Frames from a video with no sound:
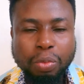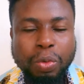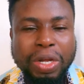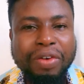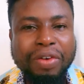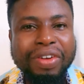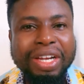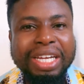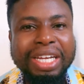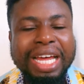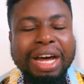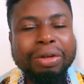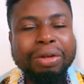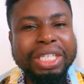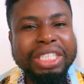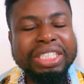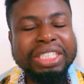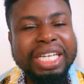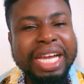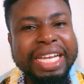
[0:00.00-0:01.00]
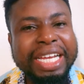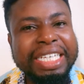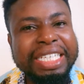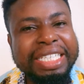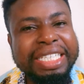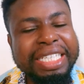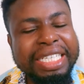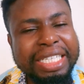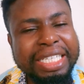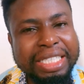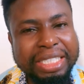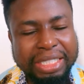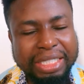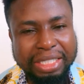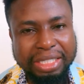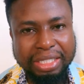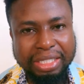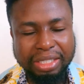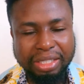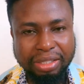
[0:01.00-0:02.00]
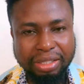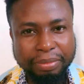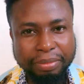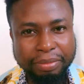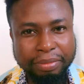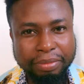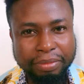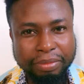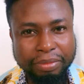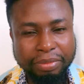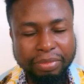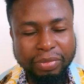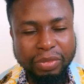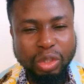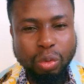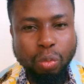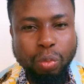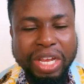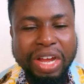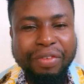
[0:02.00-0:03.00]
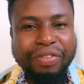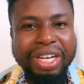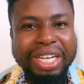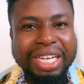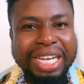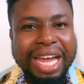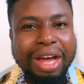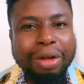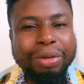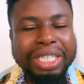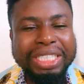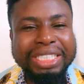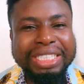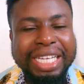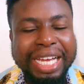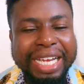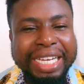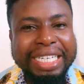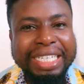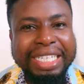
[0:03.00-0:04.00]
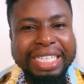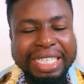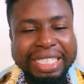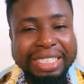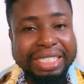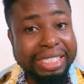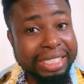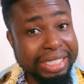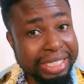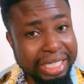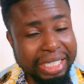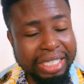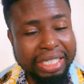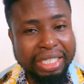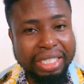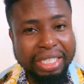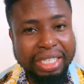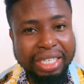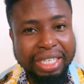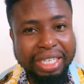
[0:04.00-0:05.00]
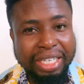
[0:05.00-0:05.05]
we have allowed the Chinese, we have allowed the Chinese, see,